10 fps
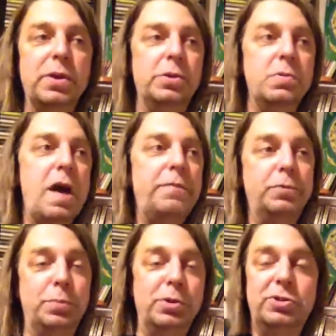you have
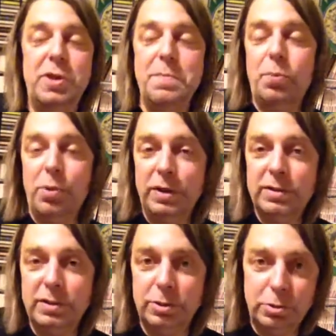to put some
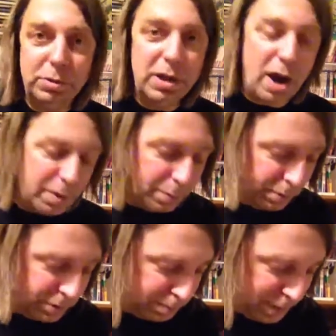points into the
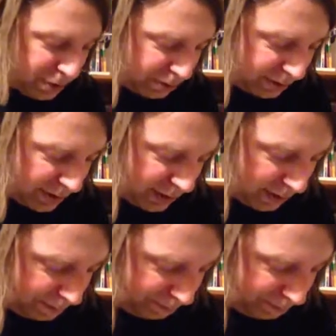armor special skill.